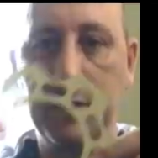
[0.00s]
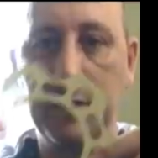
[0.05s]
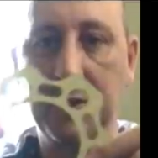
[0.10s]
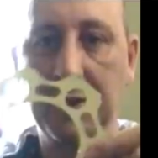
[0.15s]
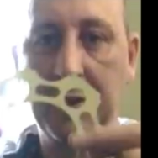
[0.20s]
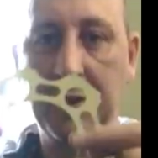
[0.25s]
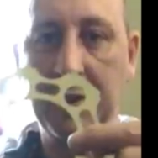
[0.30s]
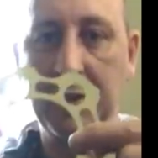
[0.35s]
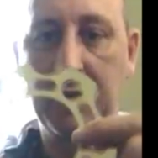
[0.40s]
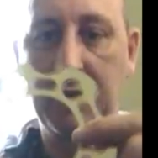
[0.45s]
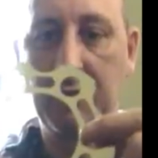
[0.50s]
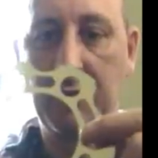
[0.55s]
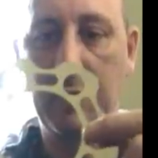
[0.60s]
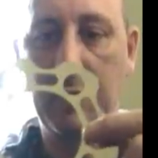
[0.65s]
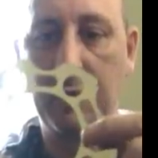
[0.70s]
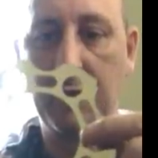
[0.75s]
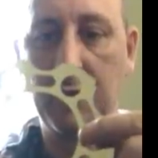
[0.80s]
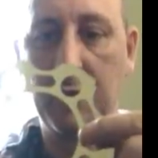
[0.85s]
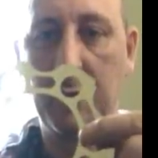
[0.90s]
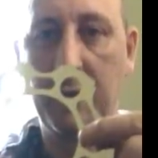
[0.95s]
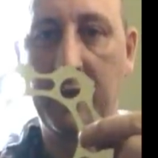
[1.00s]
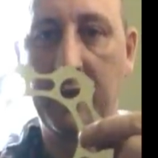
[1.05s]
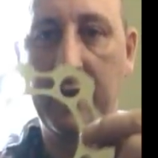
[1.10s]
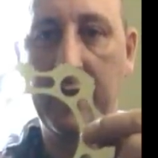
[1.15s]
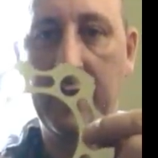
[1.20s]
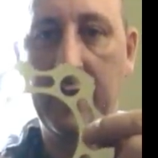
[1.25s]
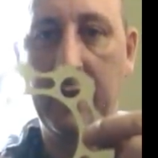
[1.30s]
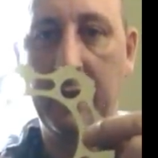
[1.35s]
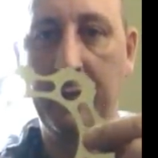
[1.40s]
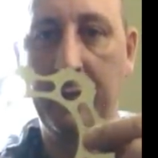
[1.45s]
and that just sits straight on
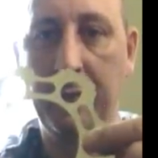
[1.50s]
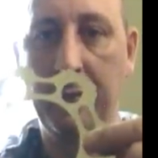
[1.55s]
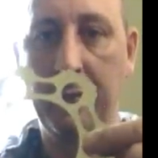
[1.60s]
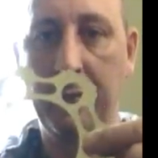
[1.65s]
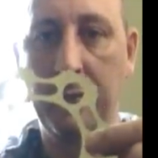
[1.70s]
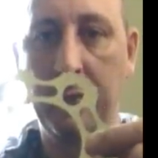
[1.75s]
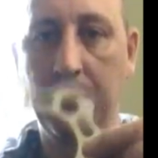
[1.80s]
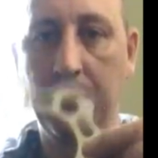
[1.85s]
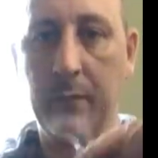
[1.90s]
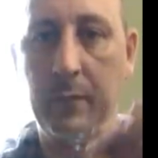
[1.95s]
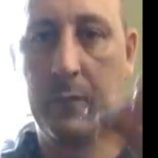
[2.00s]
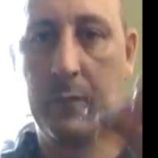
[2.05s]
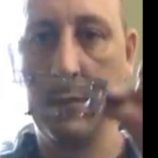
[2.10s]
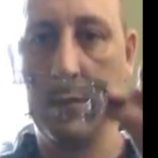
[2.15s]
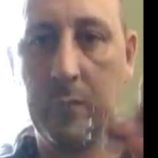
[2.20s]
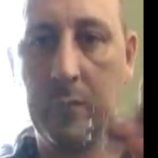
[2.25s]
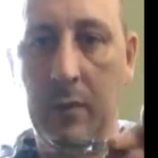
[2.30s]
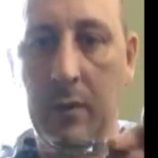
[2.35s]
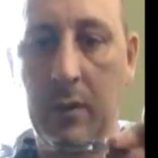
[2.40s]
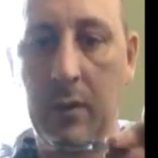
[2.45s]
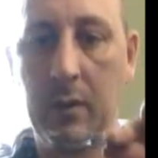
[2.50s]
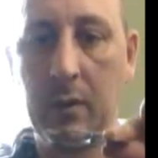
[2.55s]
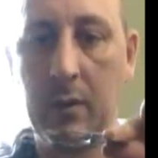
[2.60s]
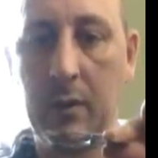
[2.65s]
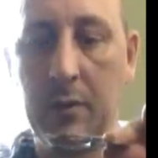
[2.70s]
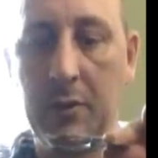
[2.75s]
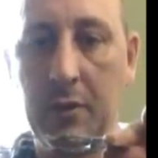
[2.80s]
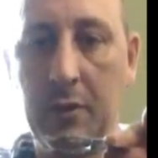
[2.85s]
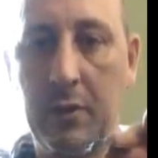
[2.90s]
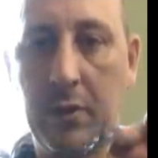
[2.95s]
top of here,
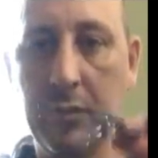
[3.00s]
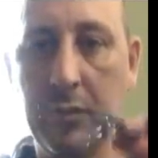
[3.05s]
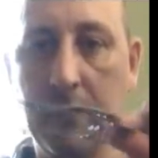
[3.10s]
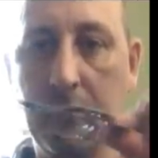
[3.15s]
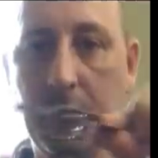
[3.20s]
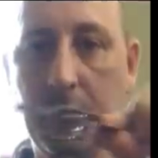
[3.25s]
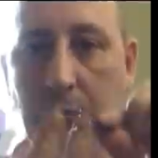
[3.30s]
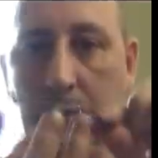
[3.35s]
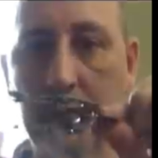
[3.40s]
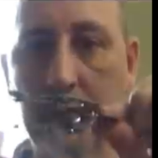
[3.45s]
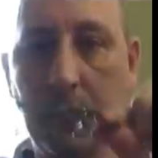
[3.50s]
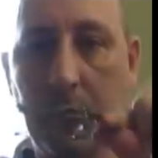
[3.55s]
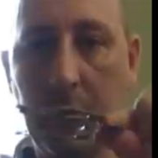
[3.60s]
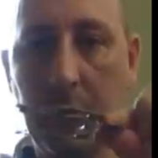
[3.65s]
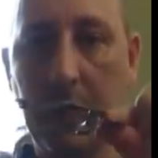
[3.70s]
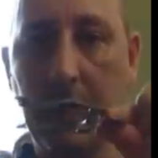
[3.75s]
so you can